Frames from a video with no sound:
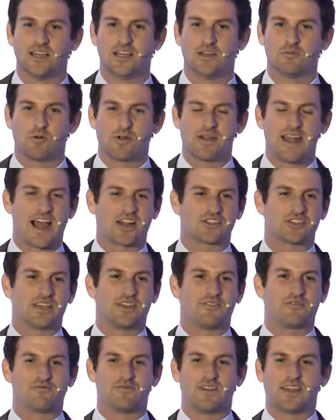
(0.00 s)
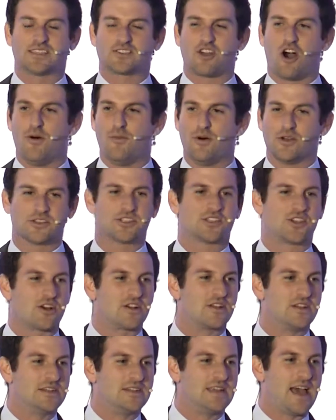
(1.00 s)
We wouldn't actually risk almost
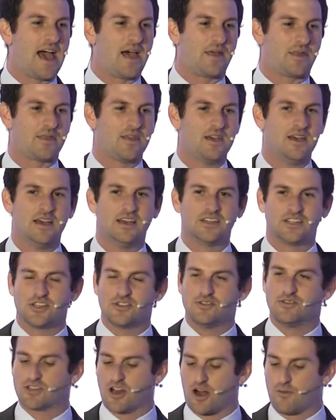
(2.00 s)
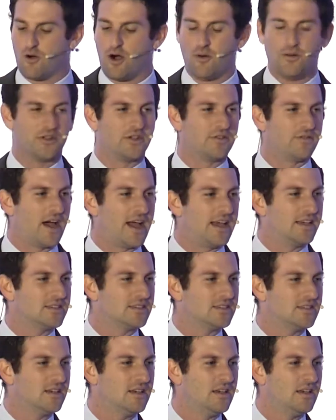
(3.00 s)
certain death to use our mobile
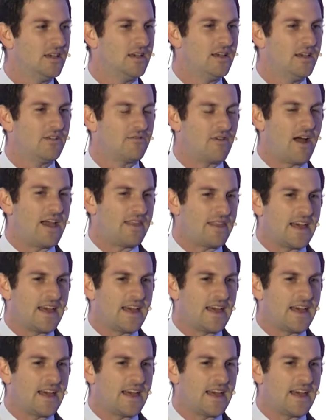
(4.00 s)
device, right?